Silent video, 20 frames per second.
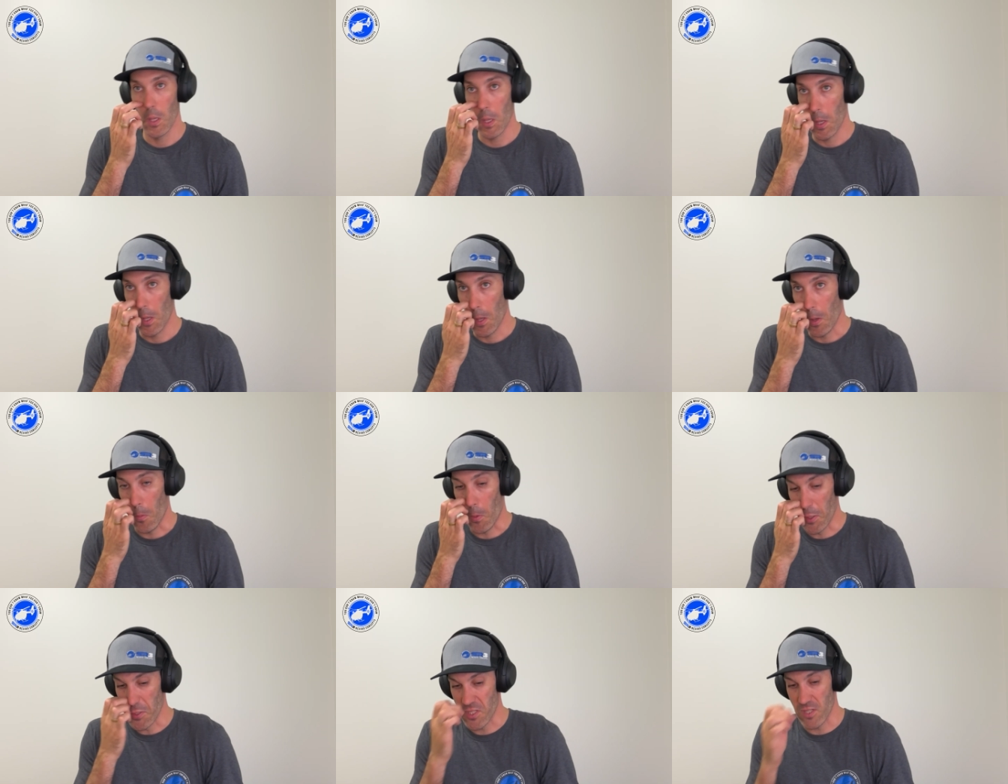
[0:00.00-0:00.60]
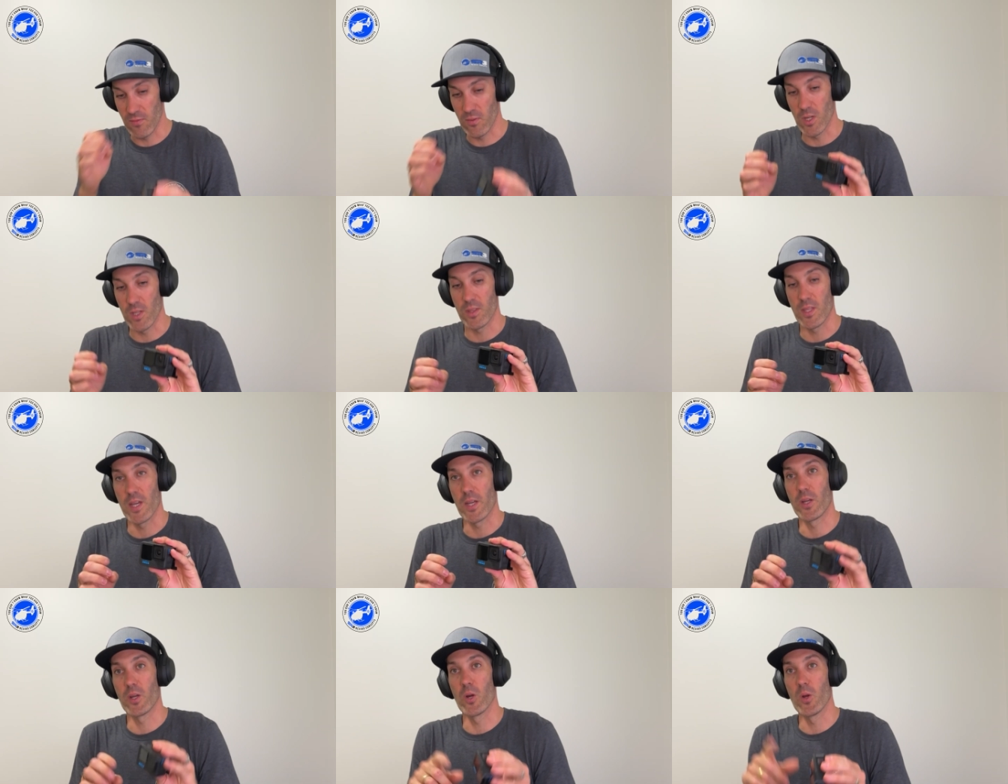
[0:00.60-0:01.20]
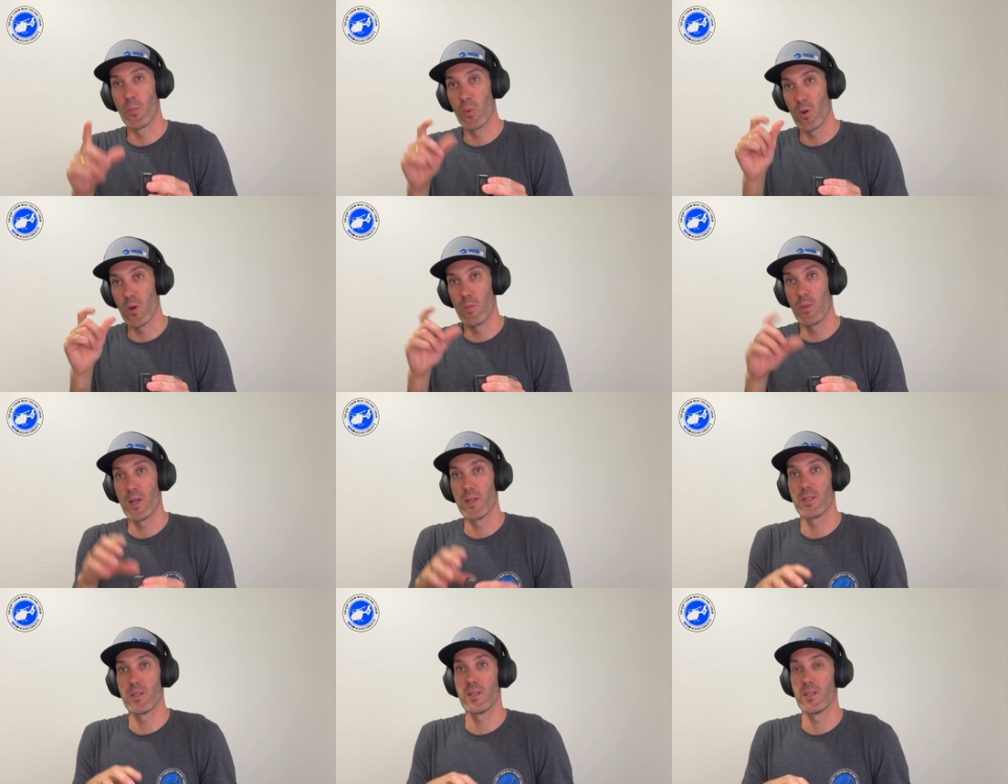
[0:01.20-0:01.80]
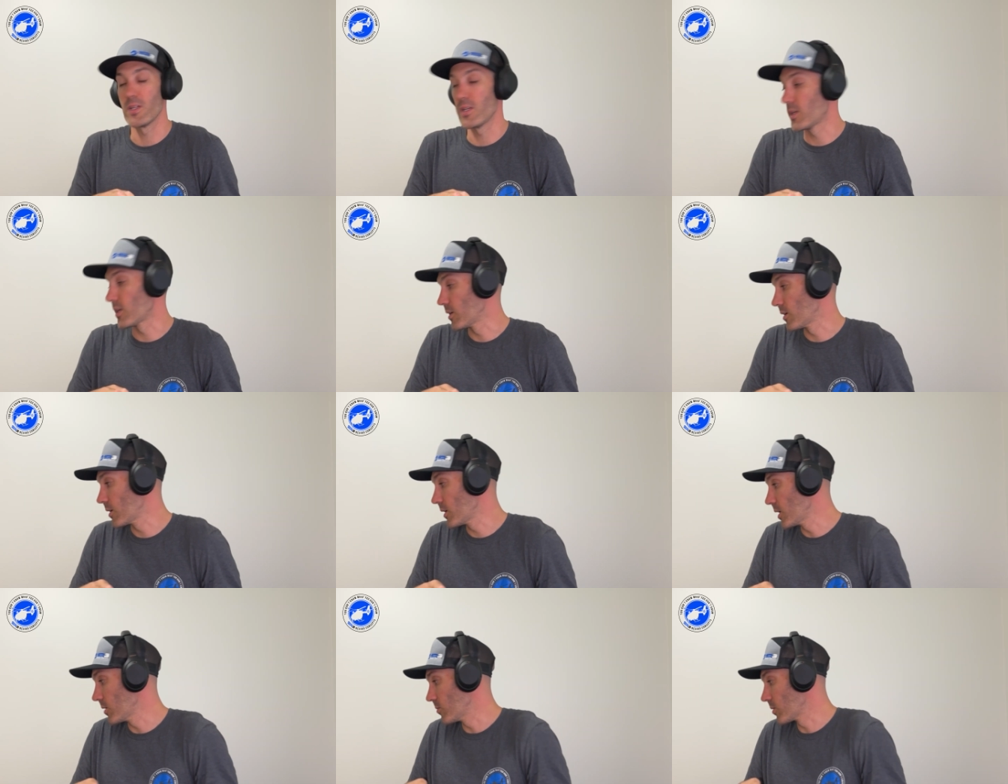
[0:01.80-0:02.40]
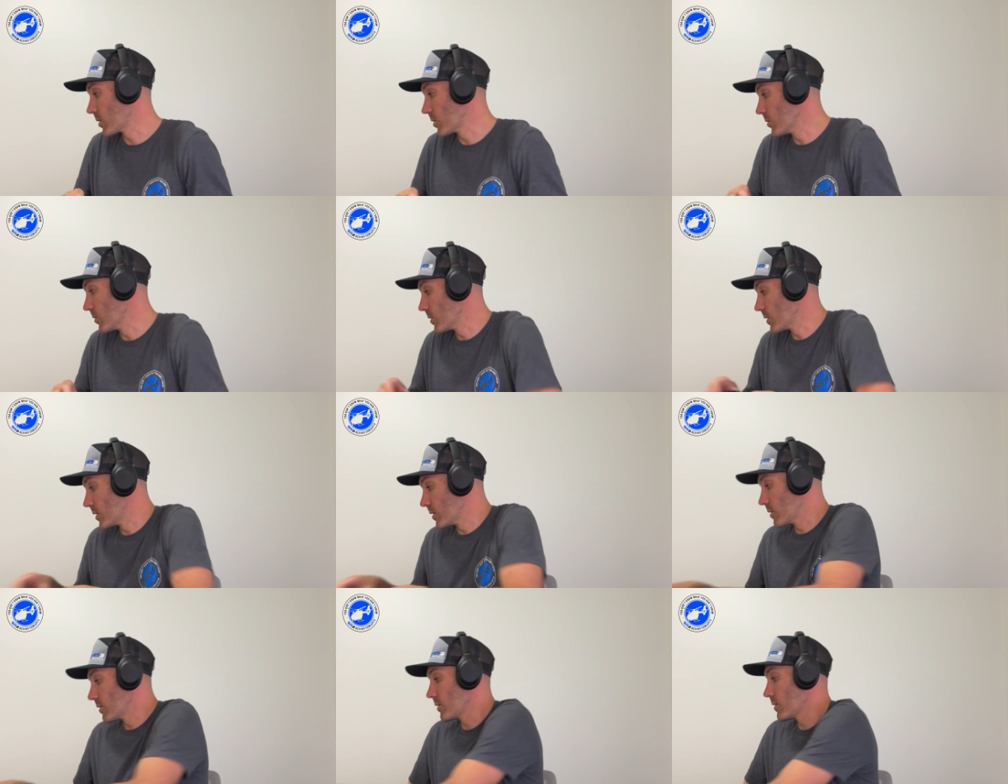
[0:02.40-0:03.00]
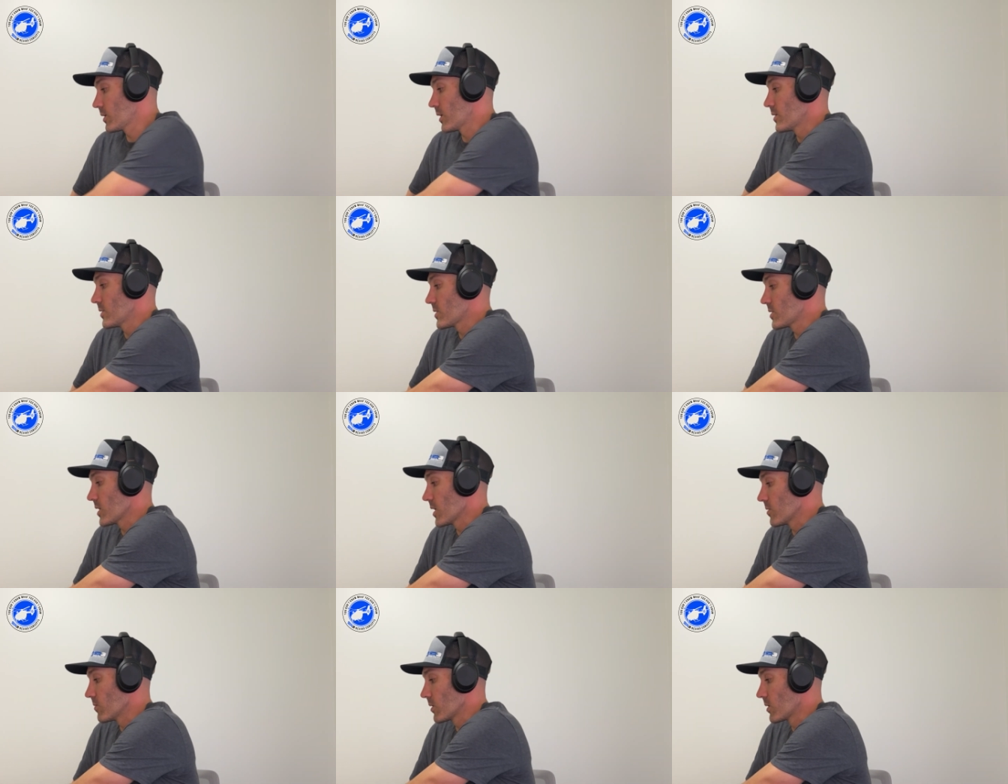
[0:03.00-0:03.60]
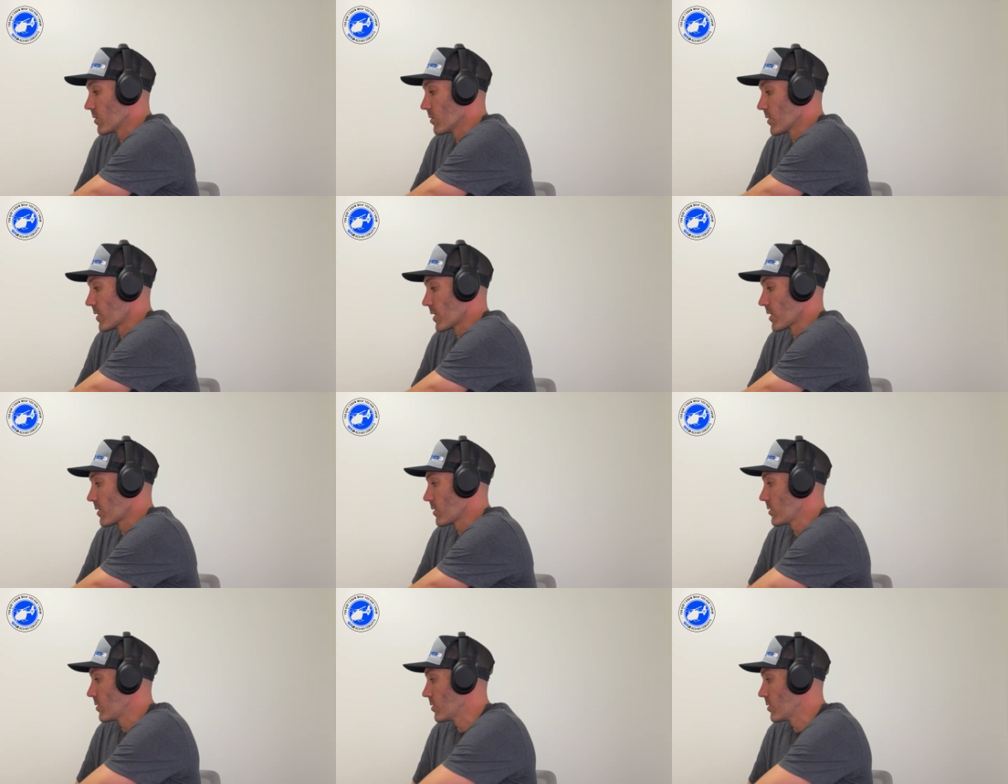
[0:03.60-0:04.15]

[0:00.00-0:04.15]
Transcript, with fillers: Once you've got that GoPro mounted, you can hit record and start recording your